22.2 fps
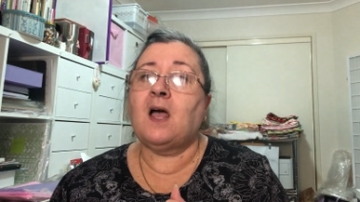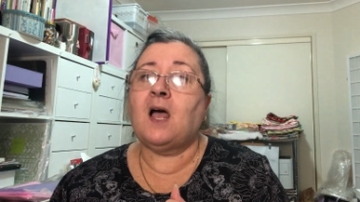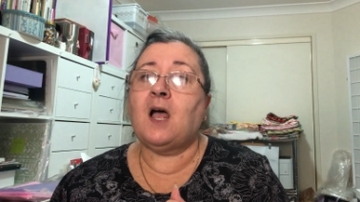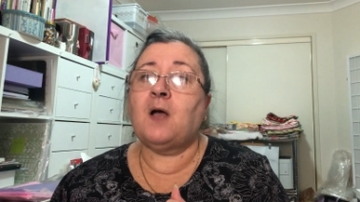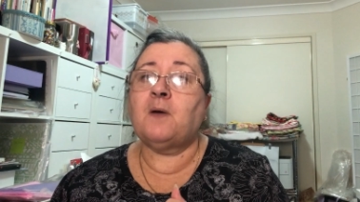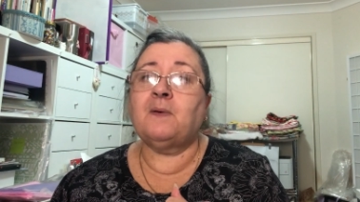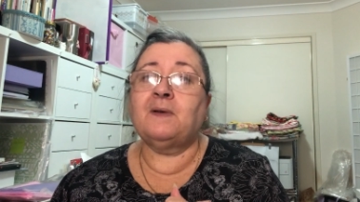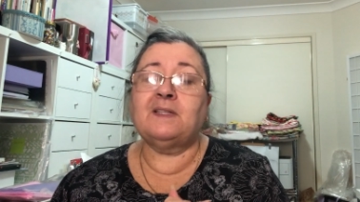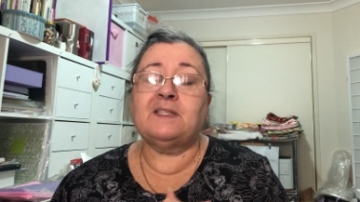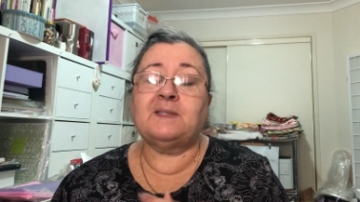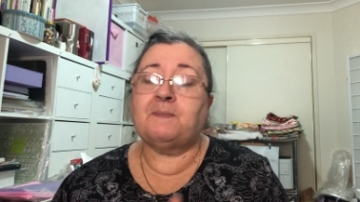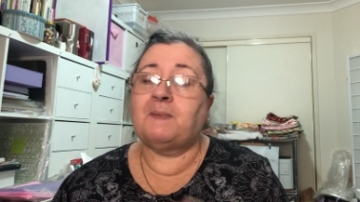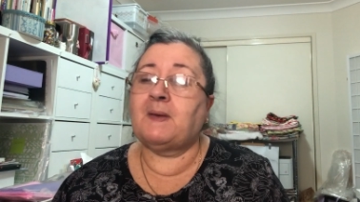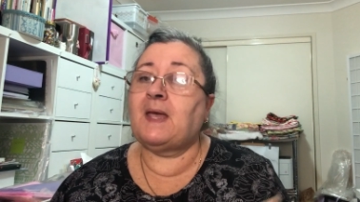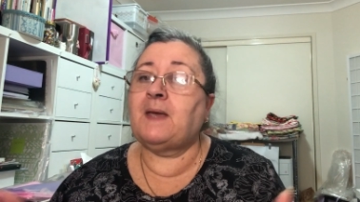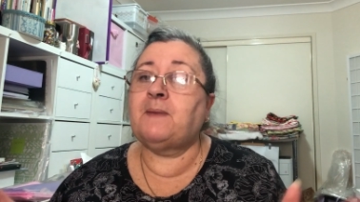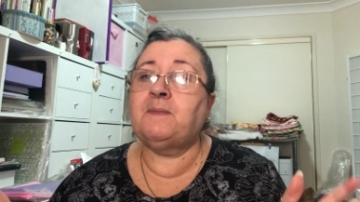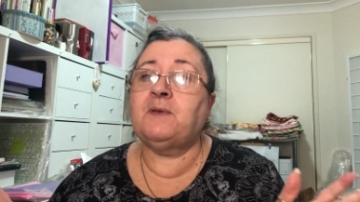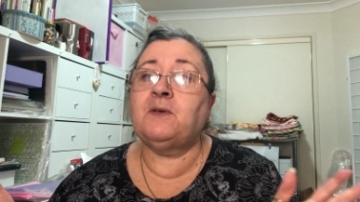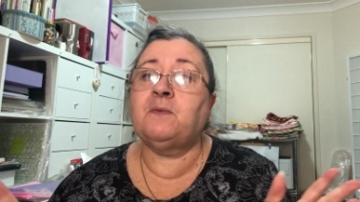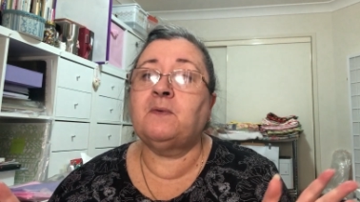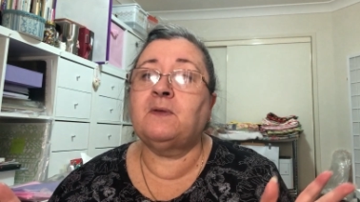I won't
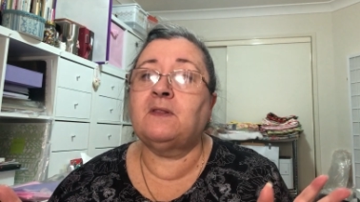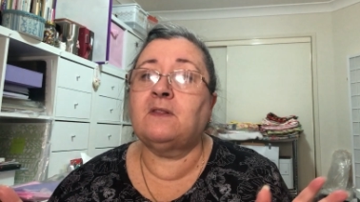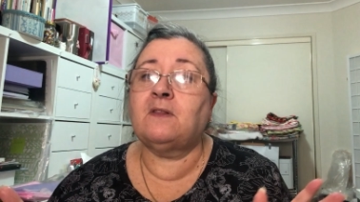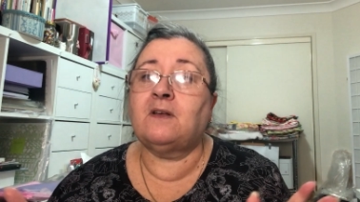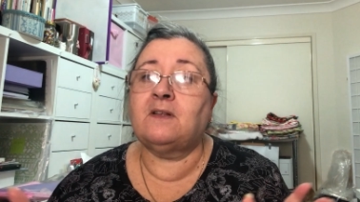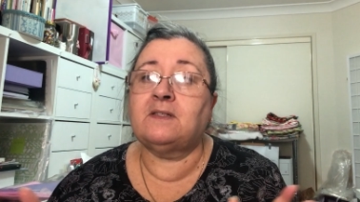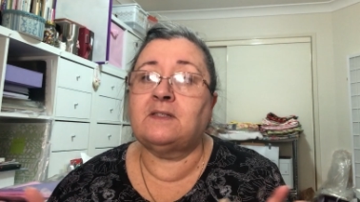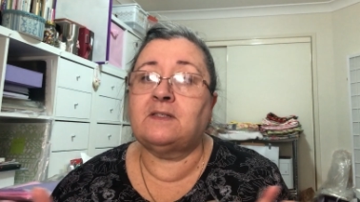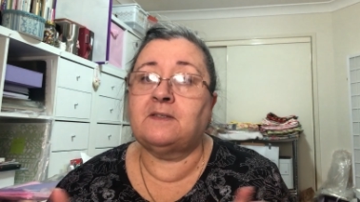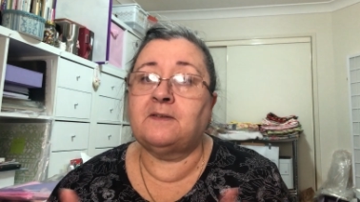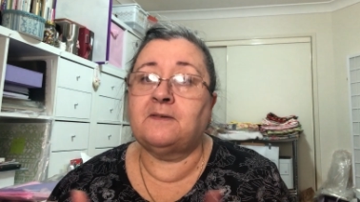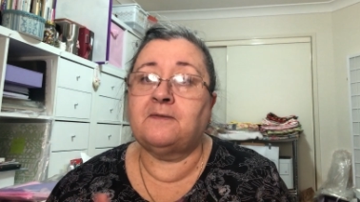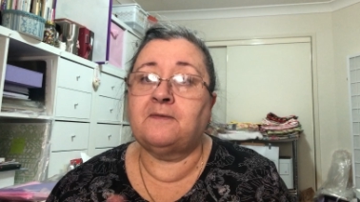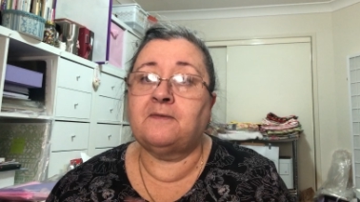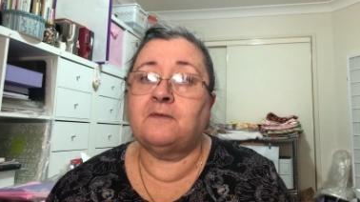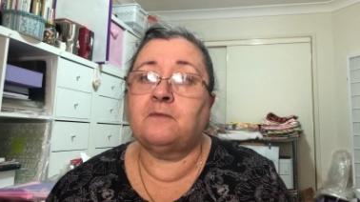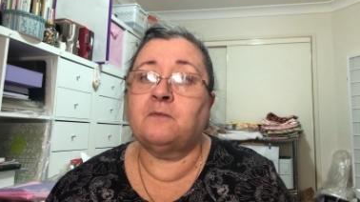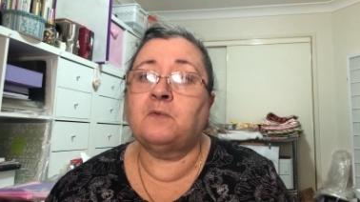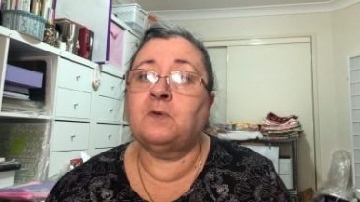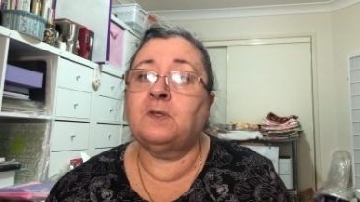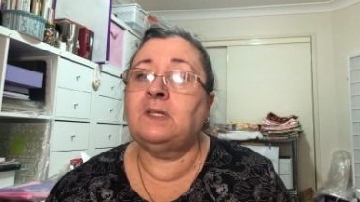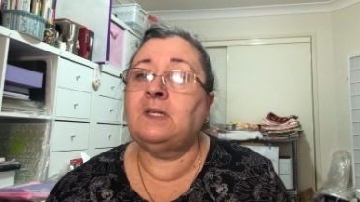spam you with lots of
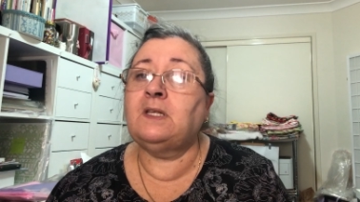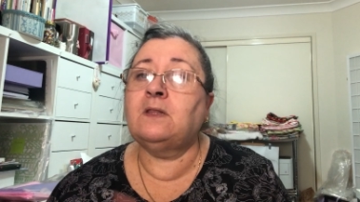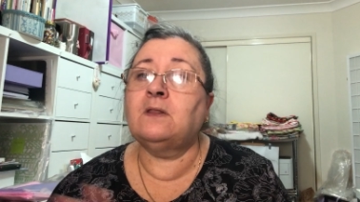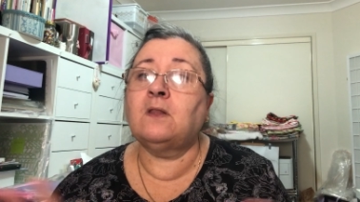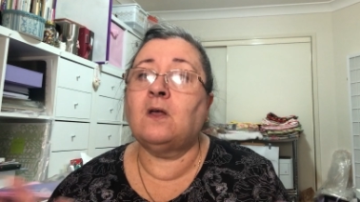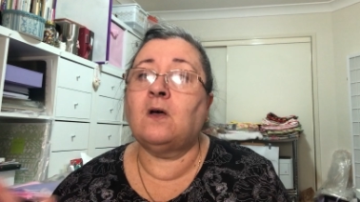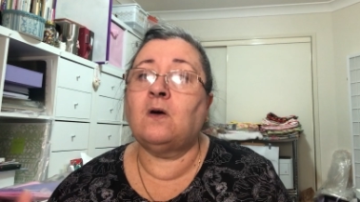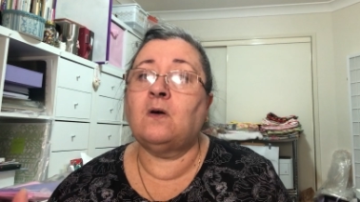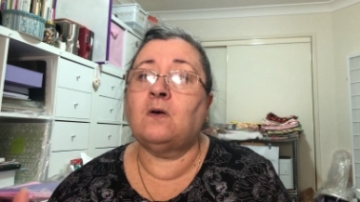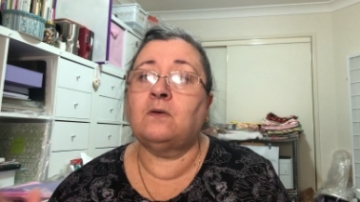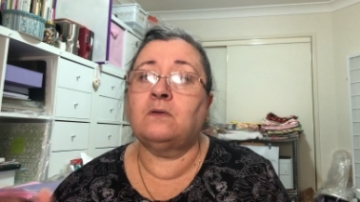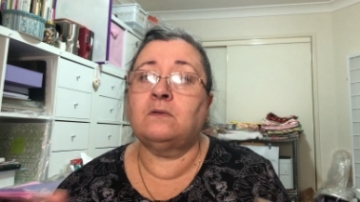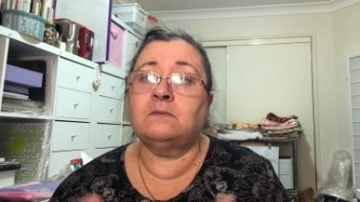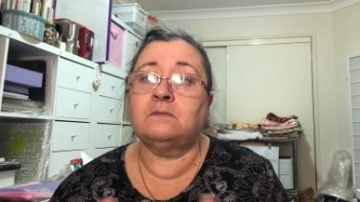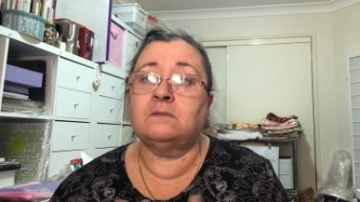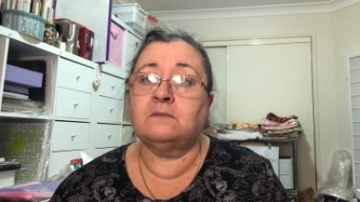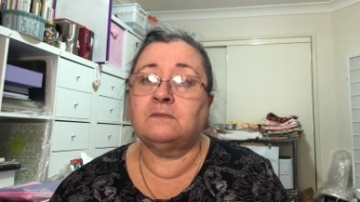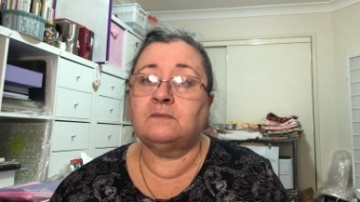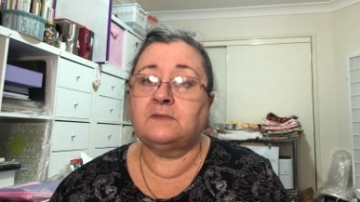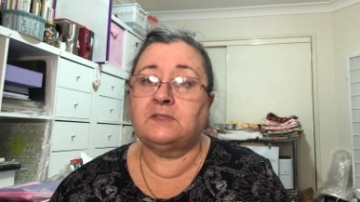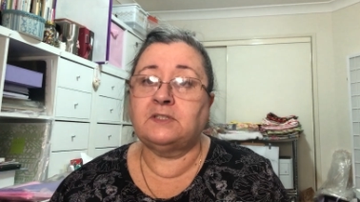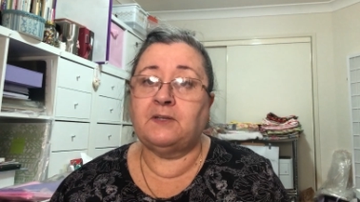really
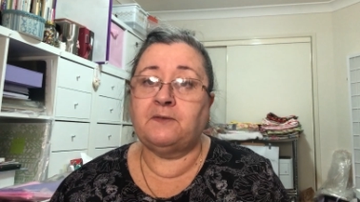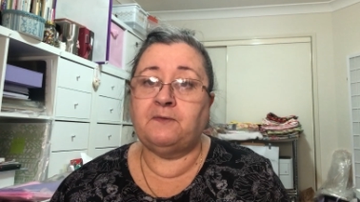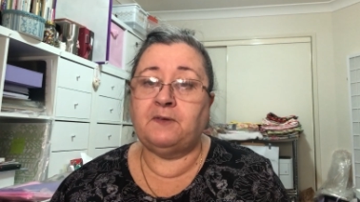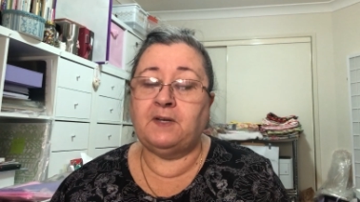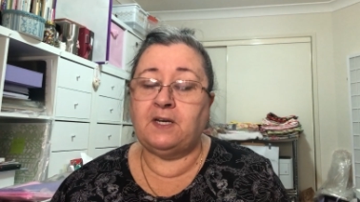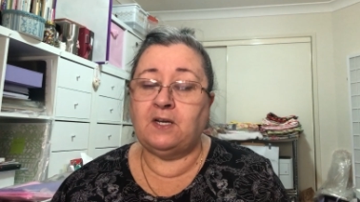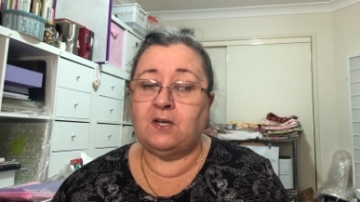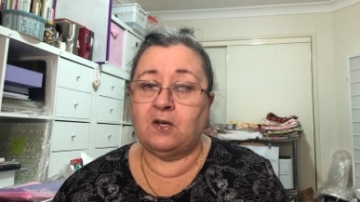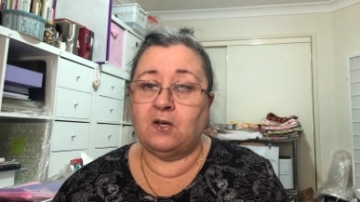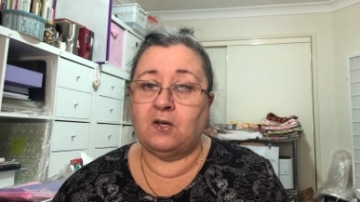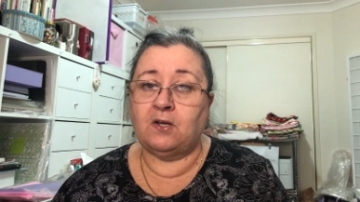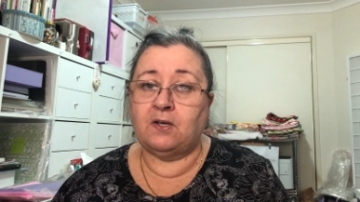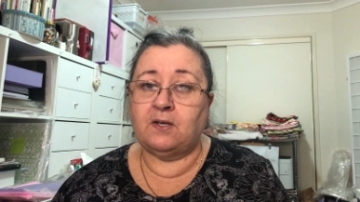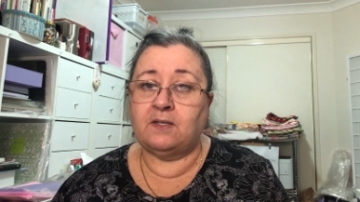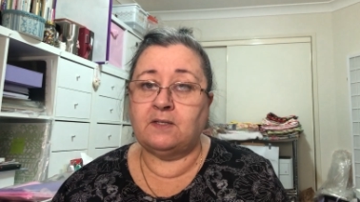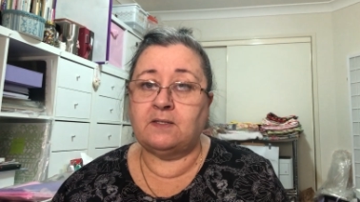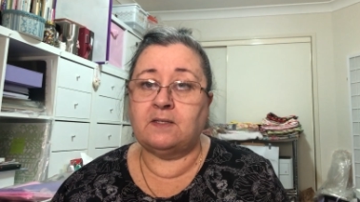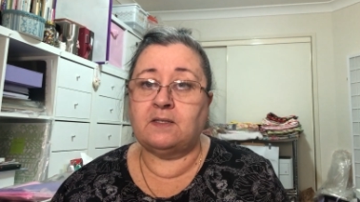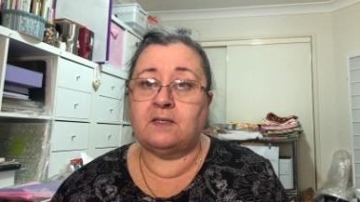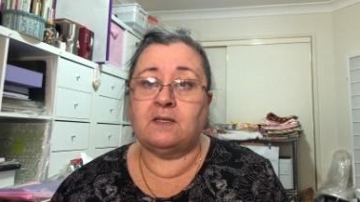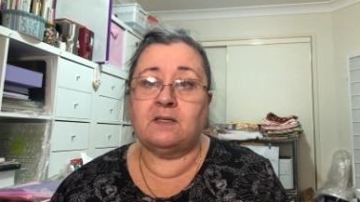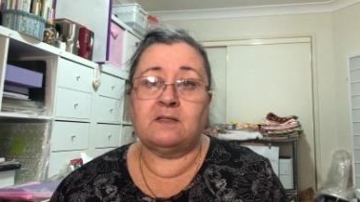long
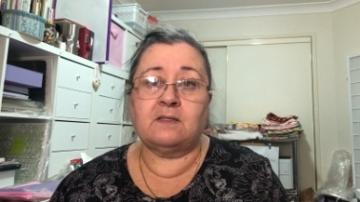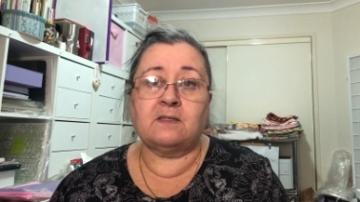videos.